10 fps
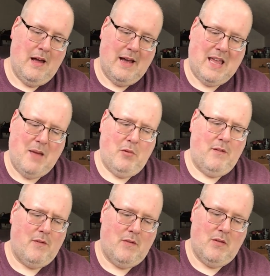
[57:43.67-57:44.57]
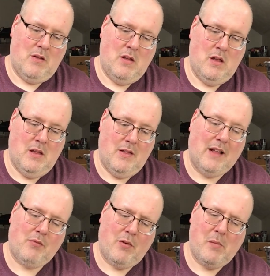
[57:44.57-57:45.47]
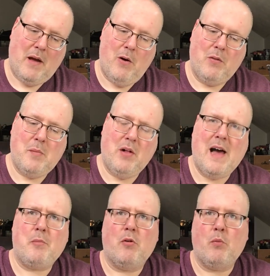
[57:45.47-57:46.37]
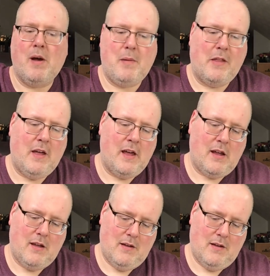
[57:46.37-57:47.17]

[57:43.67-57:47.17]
I can't believe that's really my only Blackboard whip, I think.